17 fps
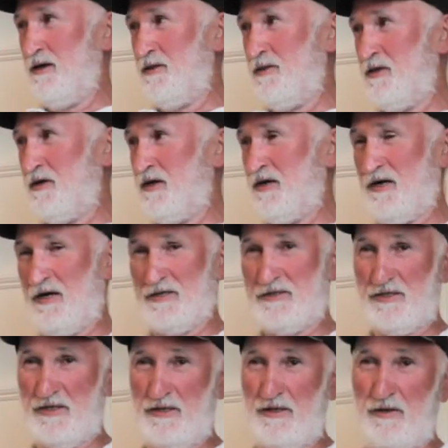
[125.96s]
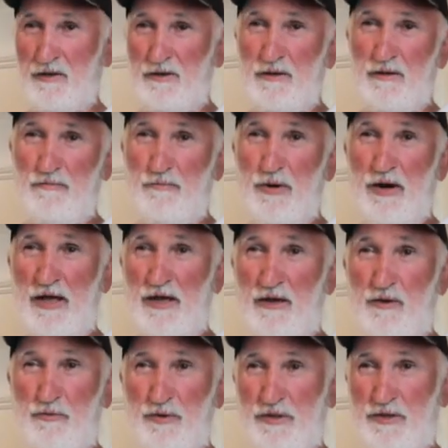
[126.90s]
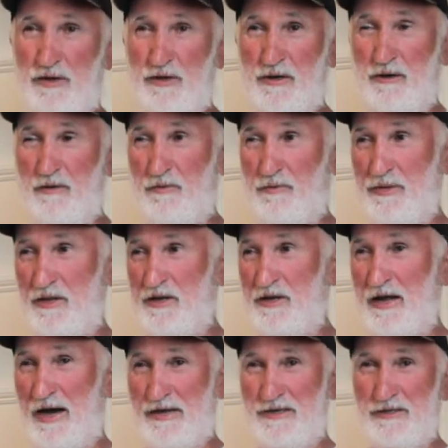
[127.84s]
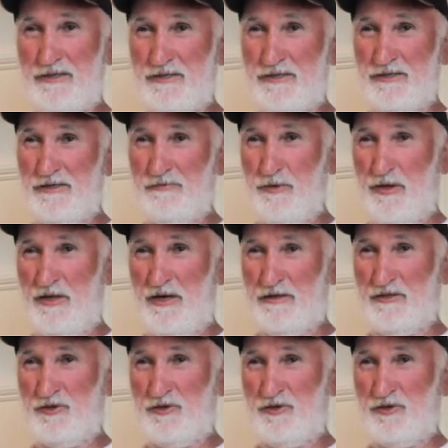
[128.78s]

in the castle playing with the, with the knights with their